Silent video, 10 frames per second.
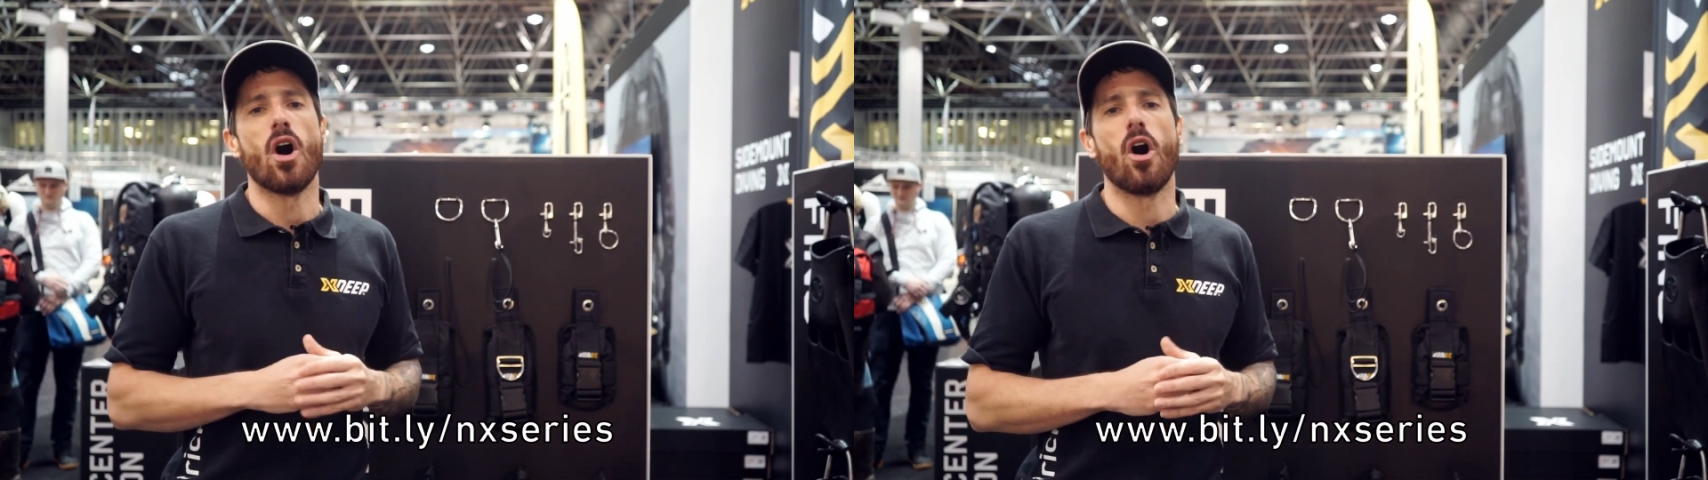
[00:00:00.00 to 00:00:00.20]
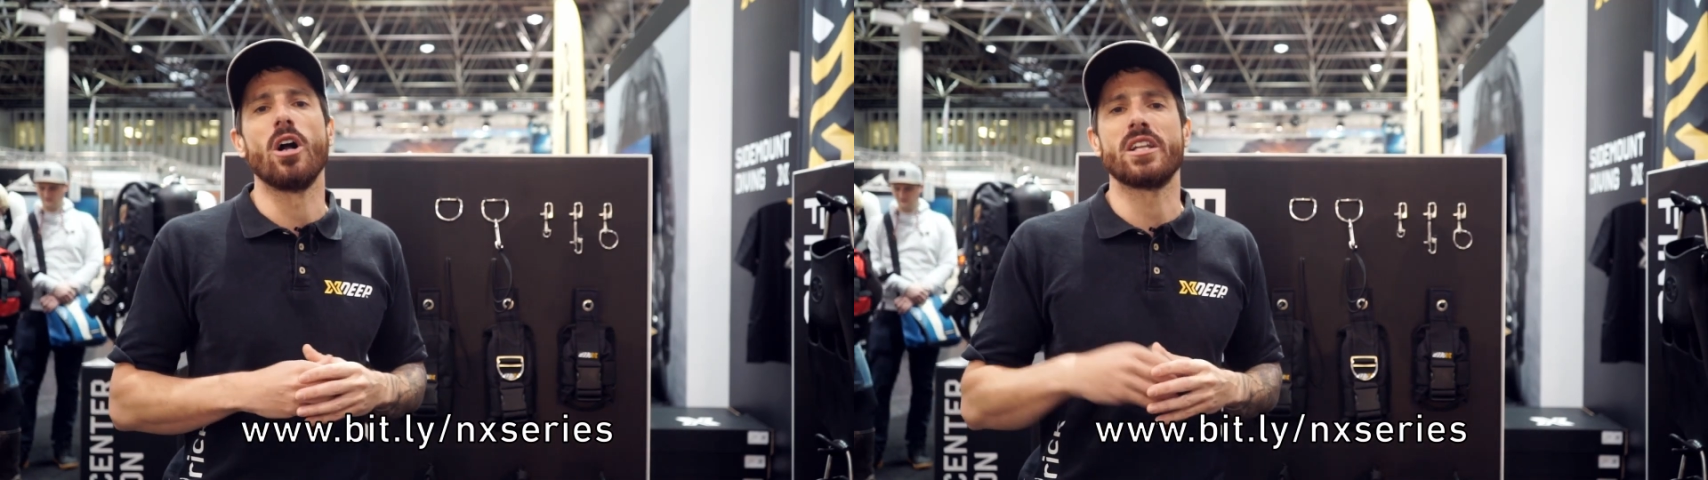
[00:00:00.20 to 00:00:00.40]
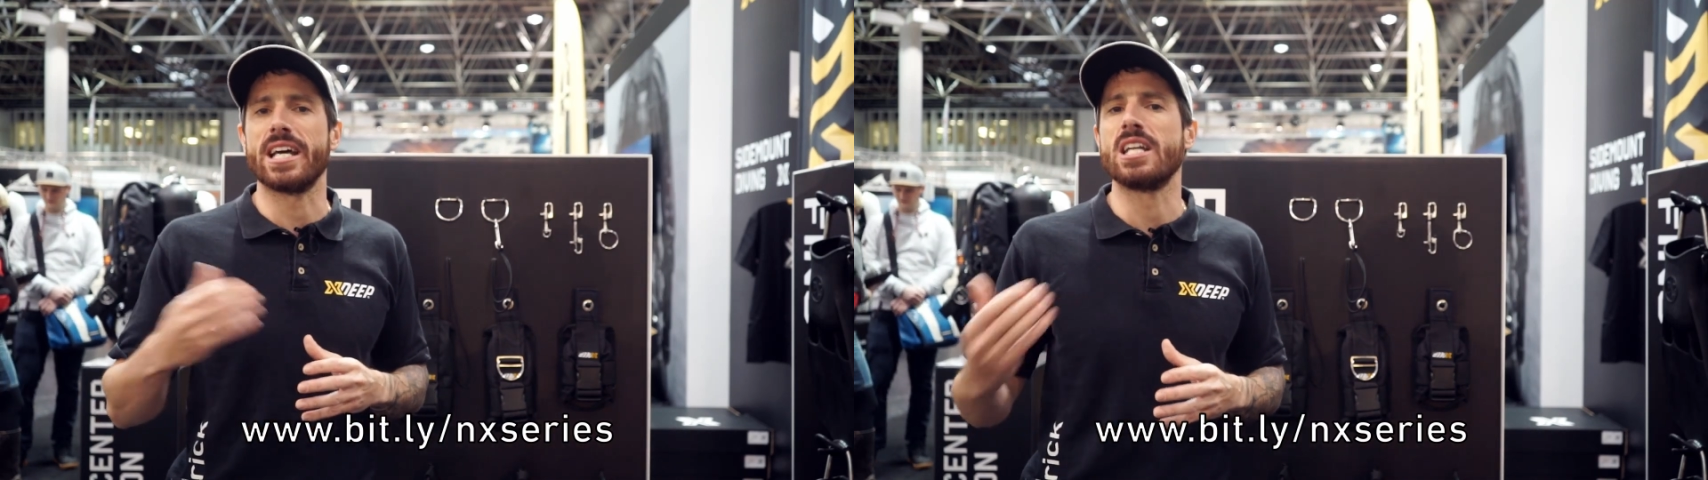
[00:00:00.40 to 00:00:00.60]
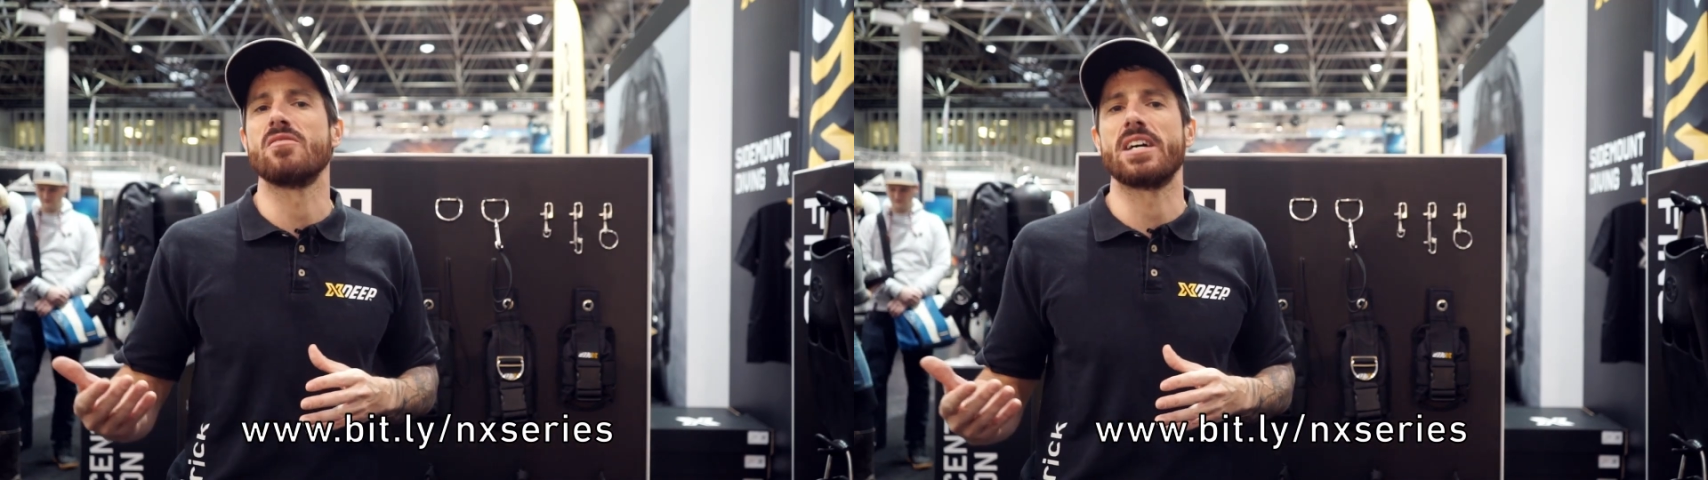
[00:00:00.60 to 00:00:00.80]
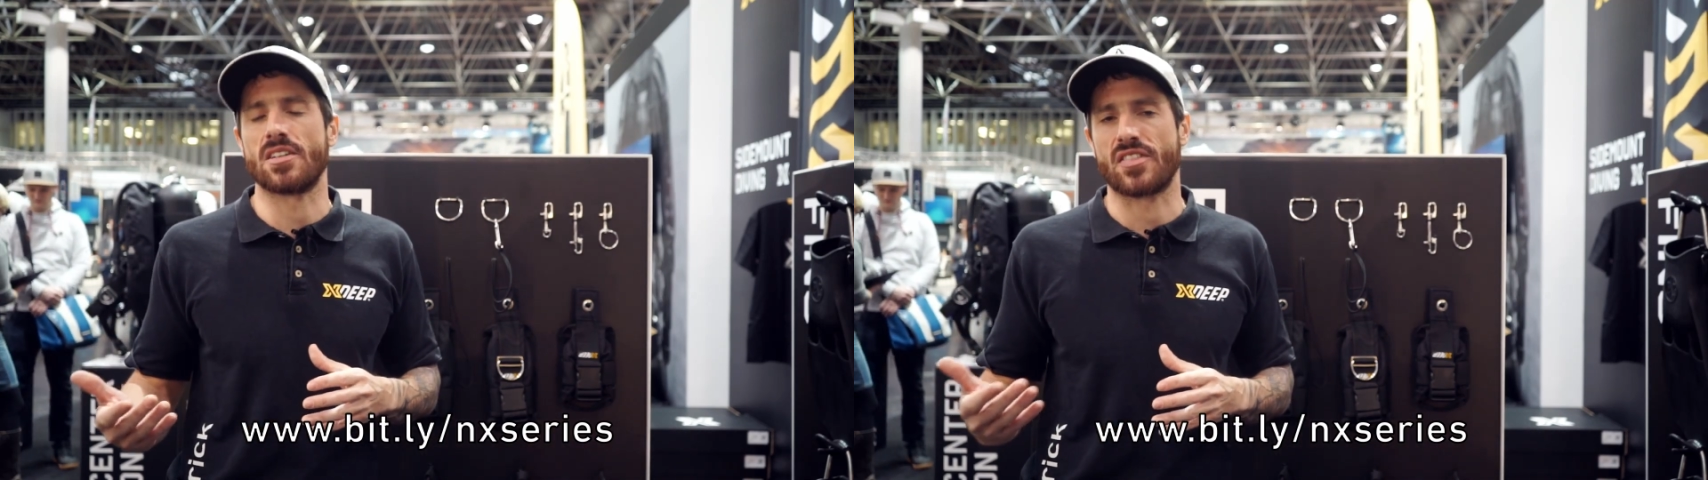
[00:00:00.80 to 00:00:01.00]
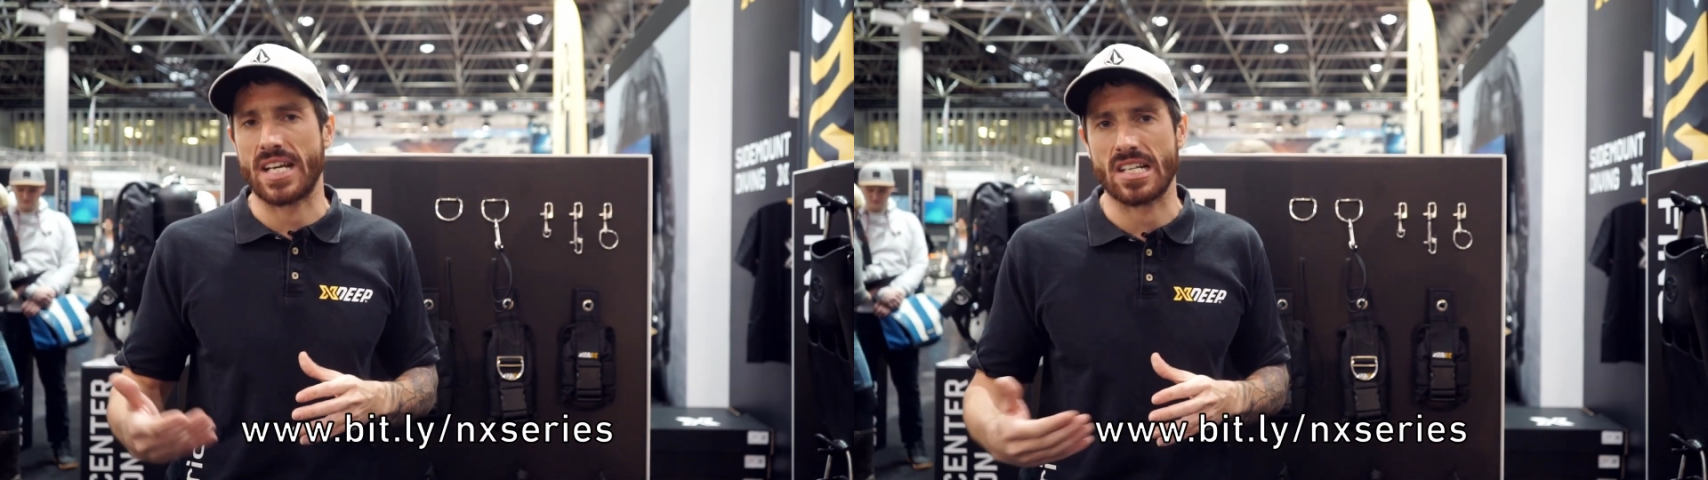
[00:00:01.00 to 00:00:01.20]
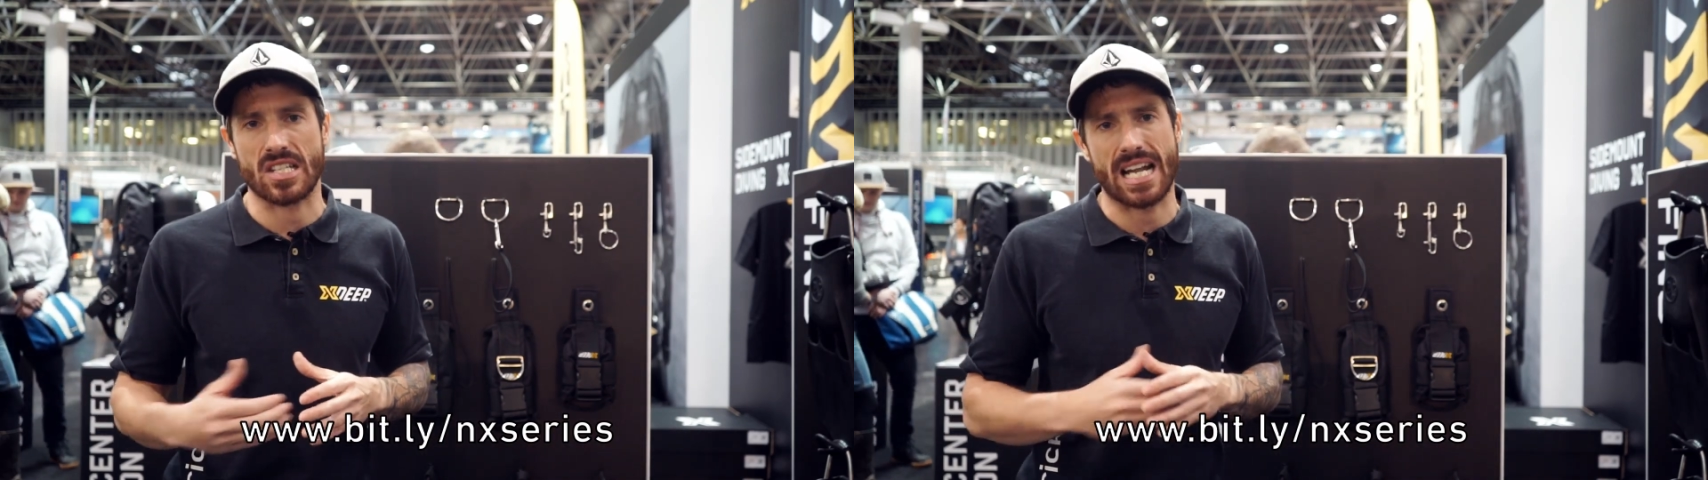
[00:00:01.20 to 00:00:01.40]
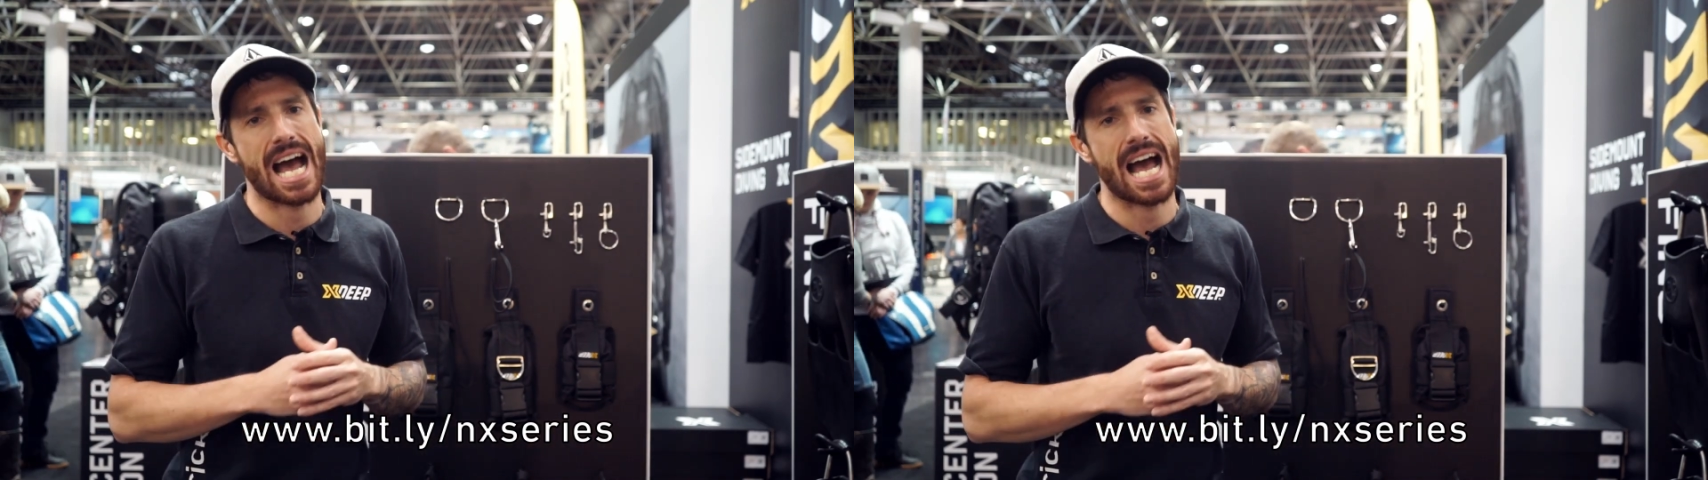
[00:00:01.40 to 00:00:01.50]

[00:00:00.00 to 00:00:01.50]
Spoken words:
all the innovative things that are